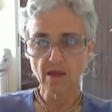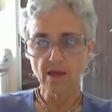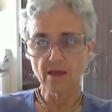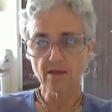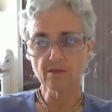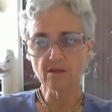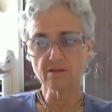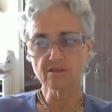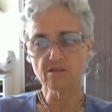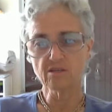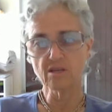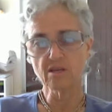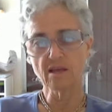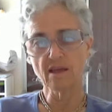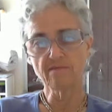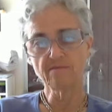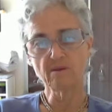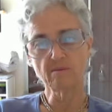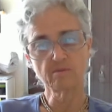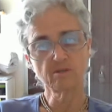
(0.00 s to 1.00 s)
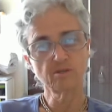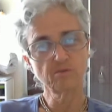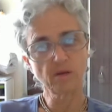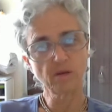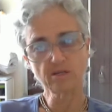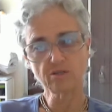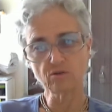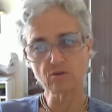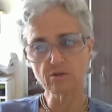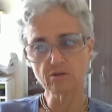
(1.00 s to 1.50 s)
and thus he gave them
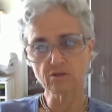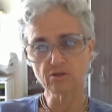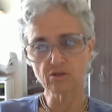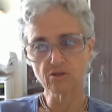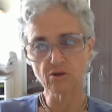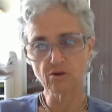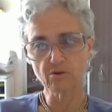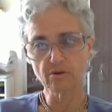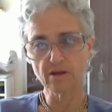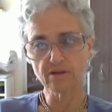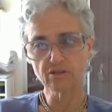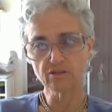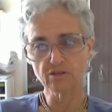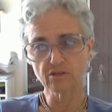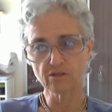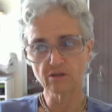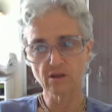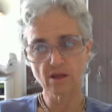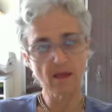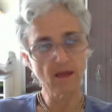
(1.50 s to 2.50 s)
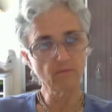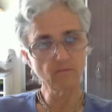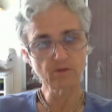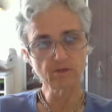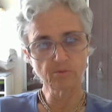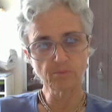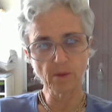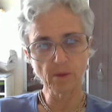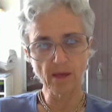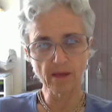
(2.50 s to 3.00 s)
special consideration and
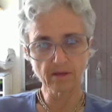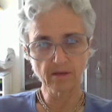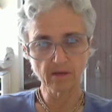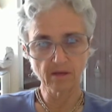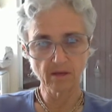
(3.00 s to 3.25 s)
respect.